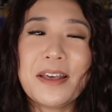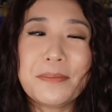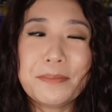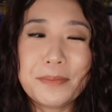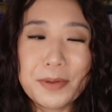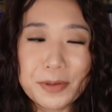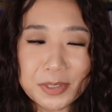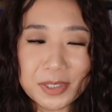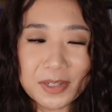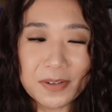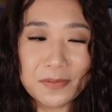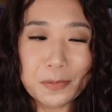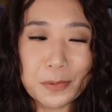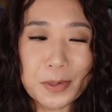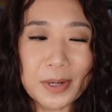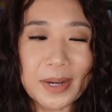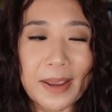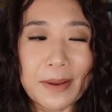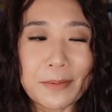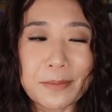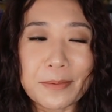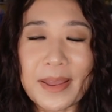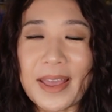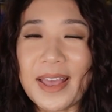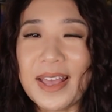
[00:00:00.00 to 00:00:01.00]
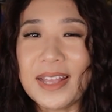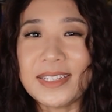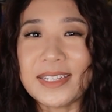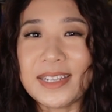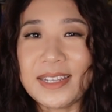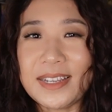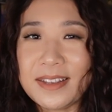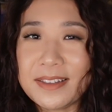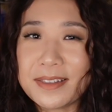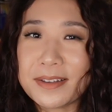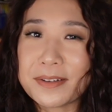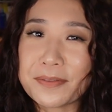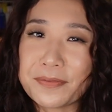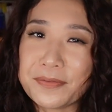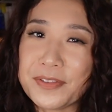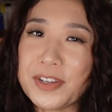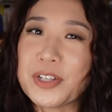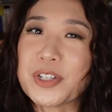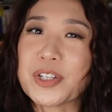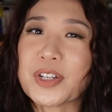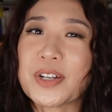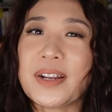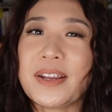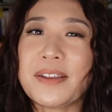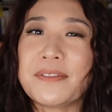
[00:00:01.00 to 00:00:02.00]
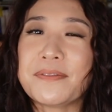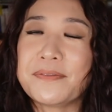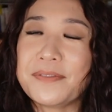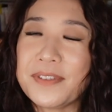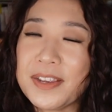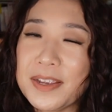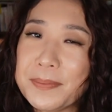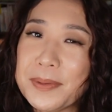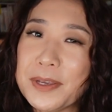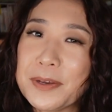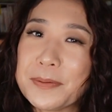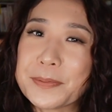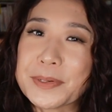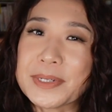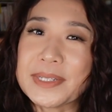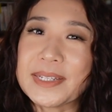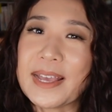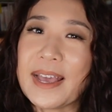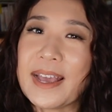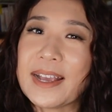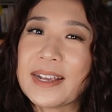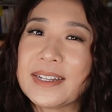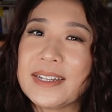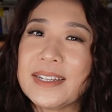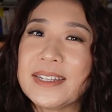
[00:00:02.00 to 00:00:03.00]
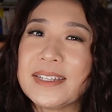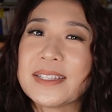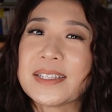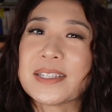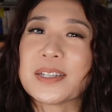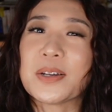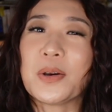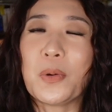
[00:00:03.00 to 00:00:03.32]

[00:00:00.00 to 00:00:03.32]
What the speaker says: Most of what I read either feature a female protagonist